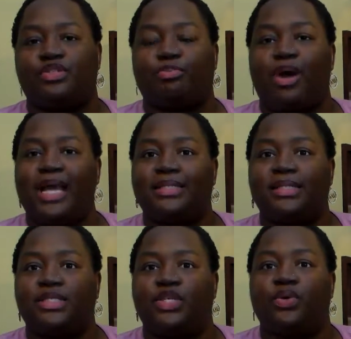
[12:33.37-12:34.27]

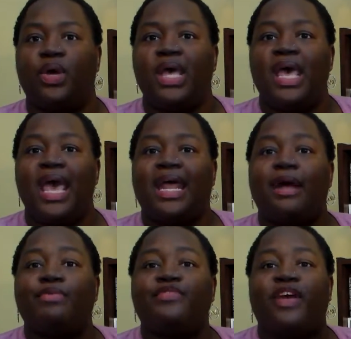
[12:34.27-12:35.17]
surprises to,
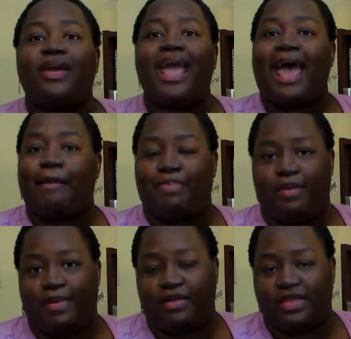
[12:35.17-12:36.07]
and I was very
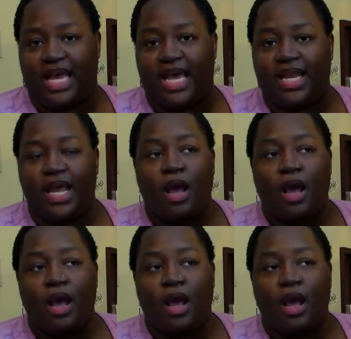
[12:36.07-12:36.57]
happy about that.